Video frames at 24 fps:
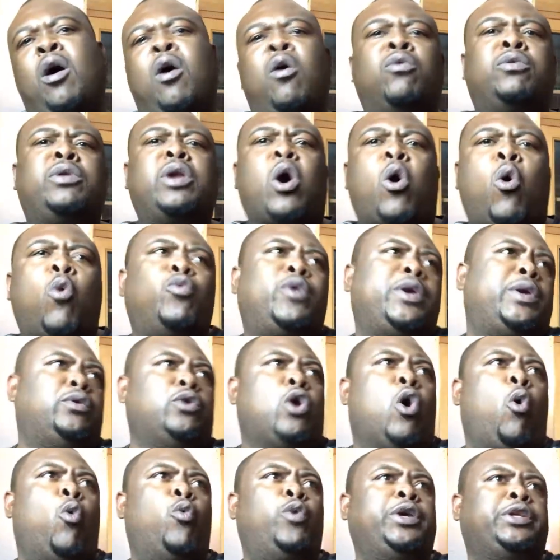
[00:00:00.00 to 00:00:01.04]
Oh no,
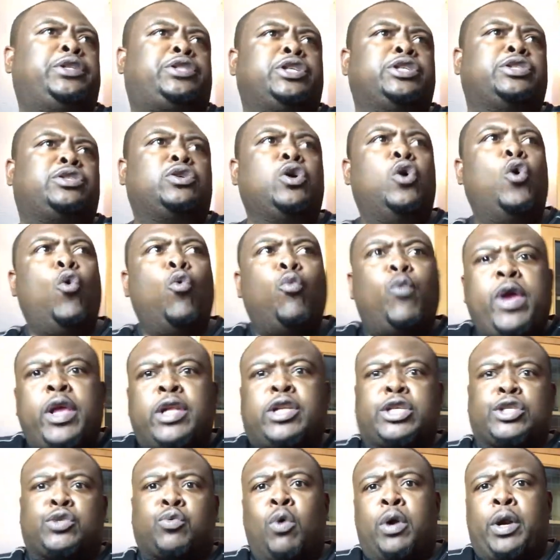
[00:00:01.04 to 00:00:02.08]
we just
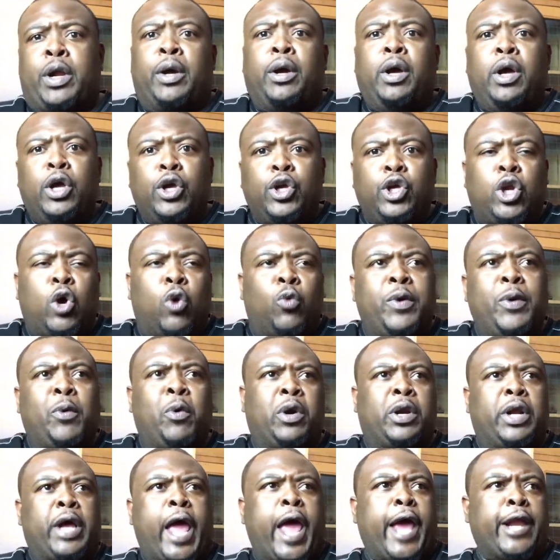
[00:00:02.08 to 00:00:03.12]
want to, we
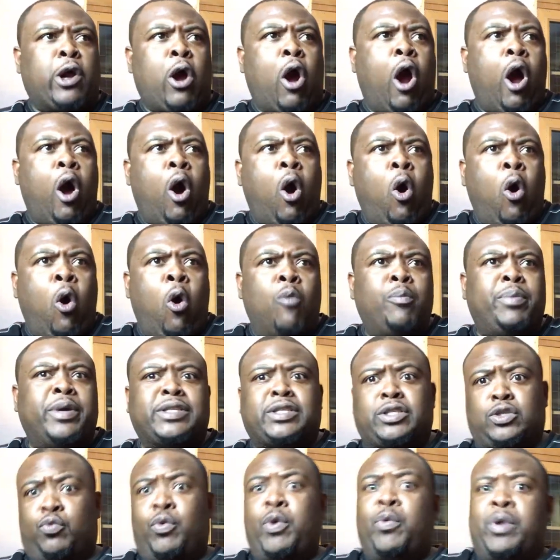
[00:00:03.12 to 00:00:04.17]
want to handle our own
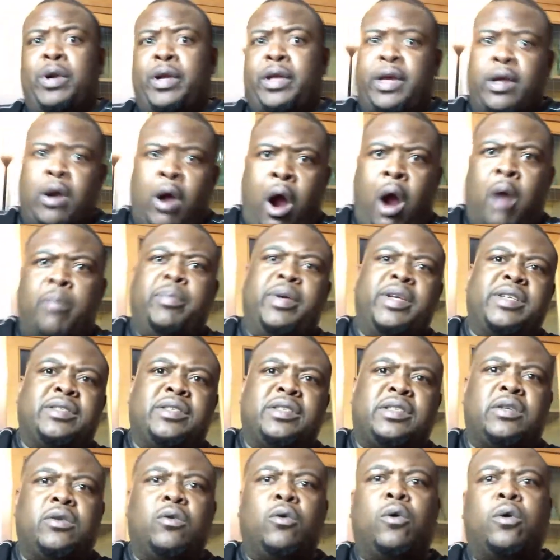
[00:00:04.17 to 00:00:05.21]
business. We want to get our
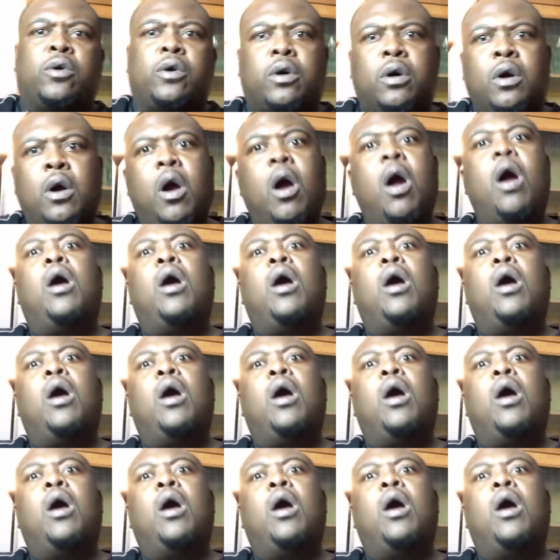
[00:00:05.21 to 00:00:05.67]
business in order.